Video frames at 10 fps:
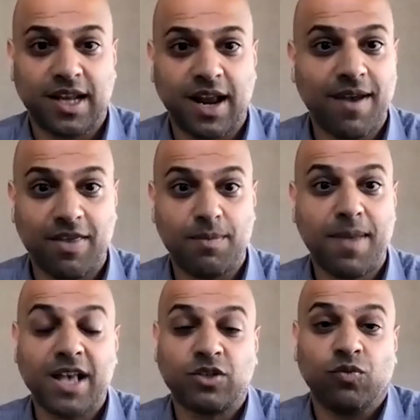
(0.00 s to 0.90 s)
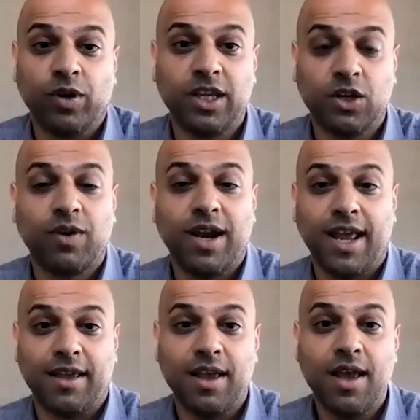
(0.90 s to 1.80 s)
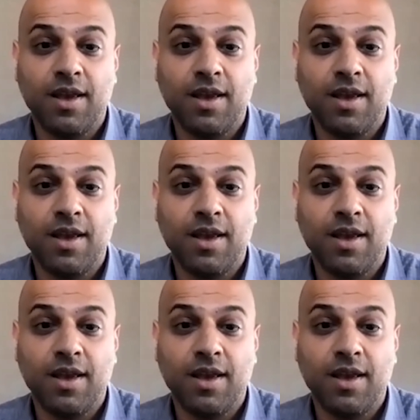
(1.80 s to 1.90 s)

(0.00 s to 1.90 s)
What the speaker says: that I've had in the past really create a